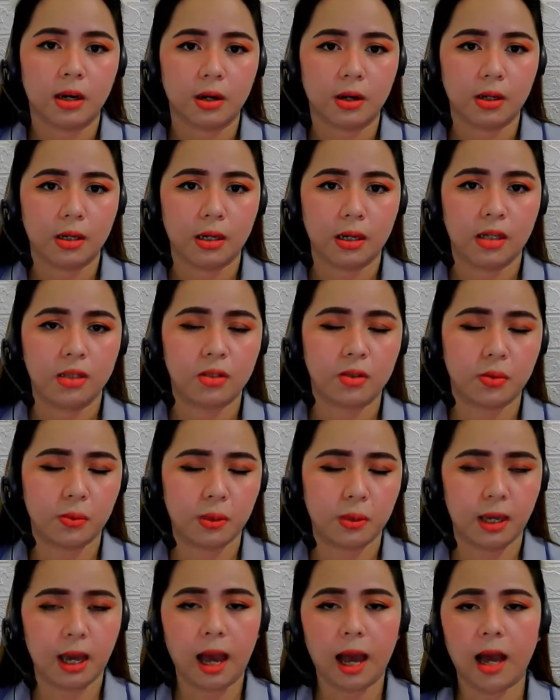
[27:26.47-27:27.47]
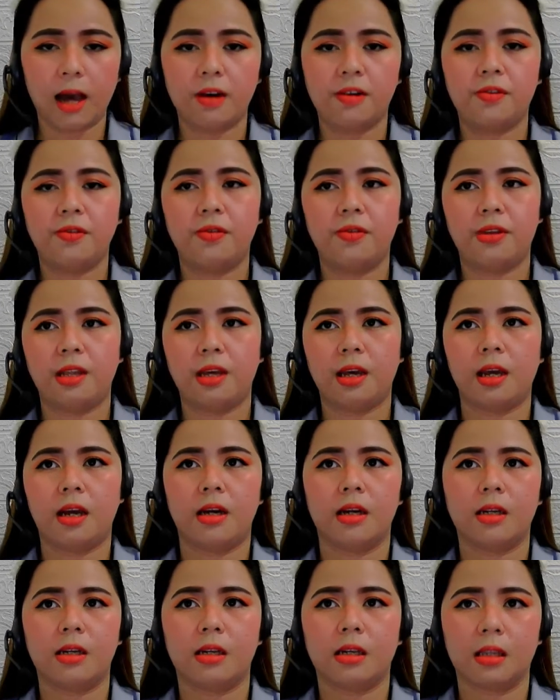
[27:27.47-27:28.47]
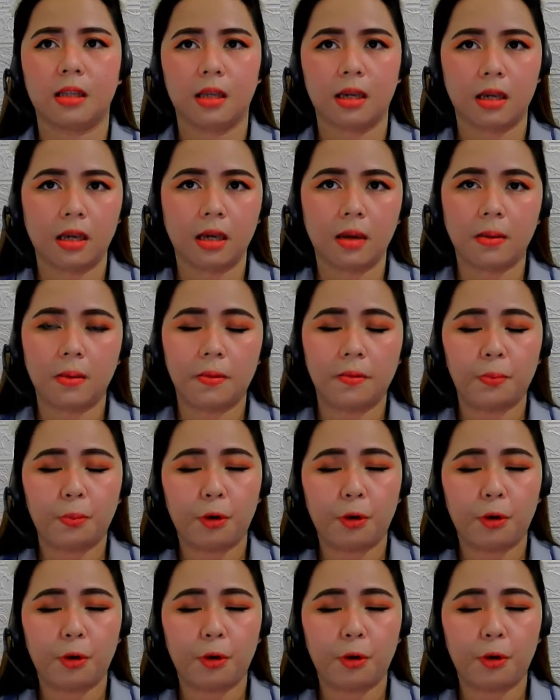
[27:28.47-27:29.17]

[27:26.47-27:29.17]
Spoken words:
Okay, so we have there the